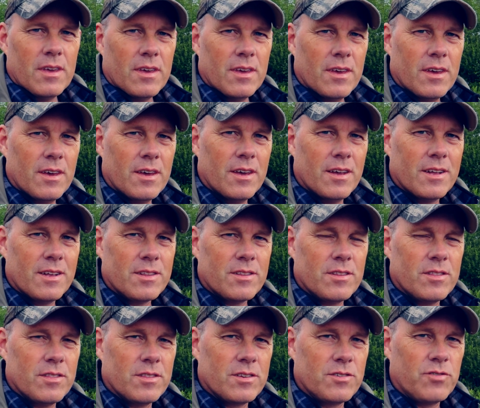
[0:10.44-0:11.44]
The
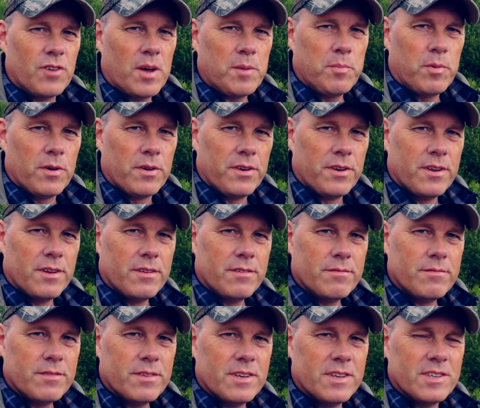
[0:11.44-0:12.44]
tripod
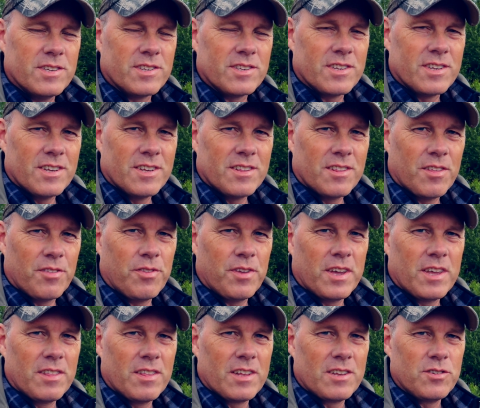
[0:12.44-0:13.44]
is the
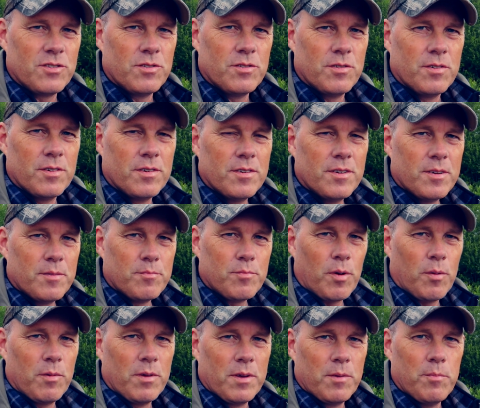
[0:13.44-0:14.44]
thing that you
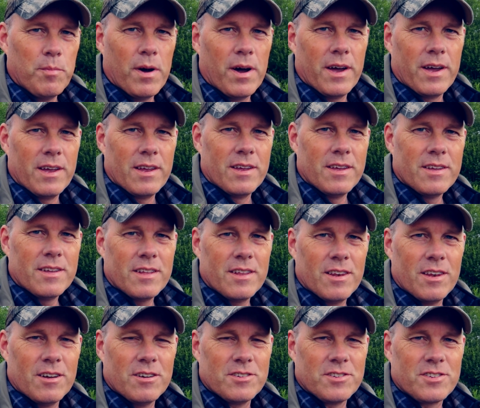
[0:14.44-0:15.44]
probably buy
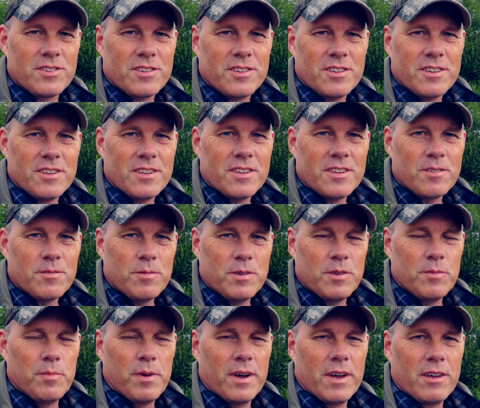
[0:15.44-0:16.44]
last when
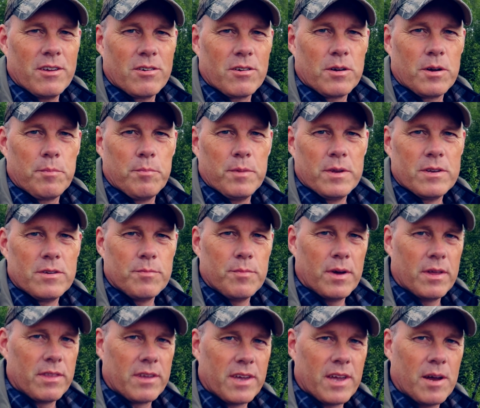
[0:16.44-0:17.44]
you're buying your equipment. You
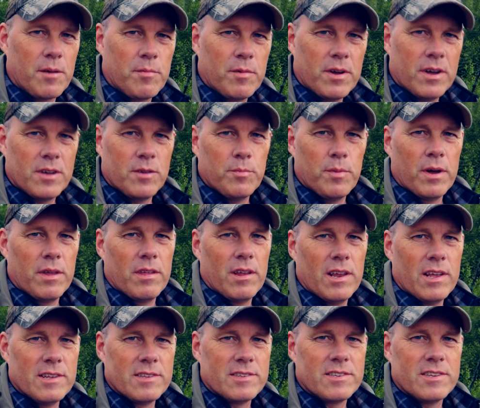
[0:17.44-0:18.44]
buy the camera, you buy the
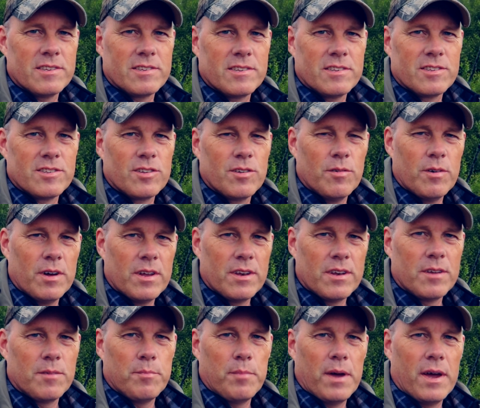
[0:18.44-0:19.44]
lenses and so on,
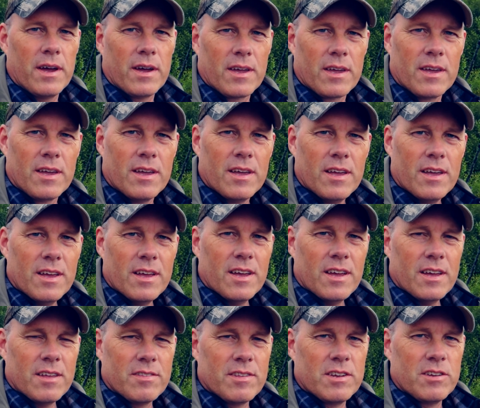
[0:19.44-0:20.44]
bag,
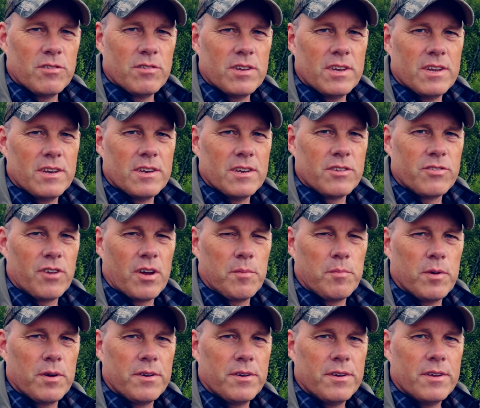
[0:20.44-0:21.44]
and then you need a
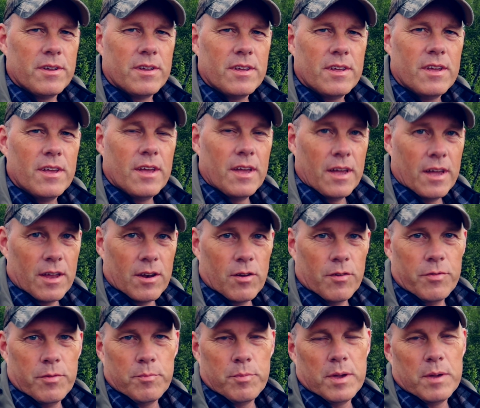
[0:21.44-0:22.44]
tripod. And
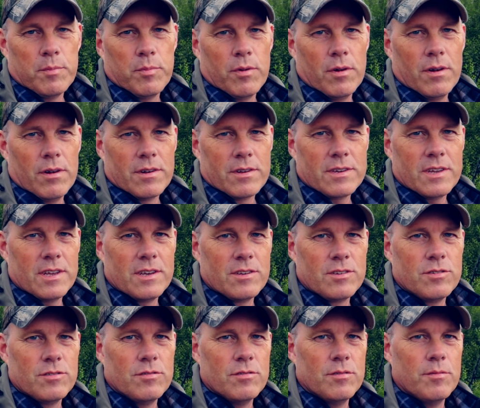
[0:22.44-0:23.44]
often people tend
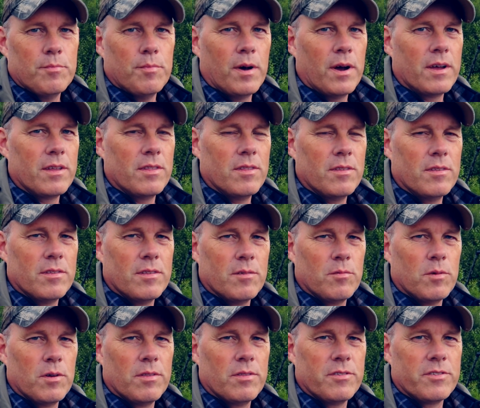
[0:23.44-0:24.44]
to buy the
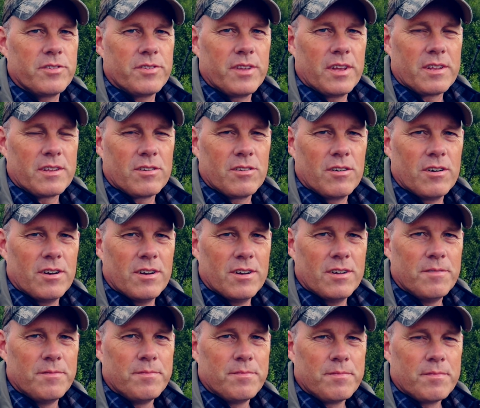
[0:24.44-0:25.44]
ones that are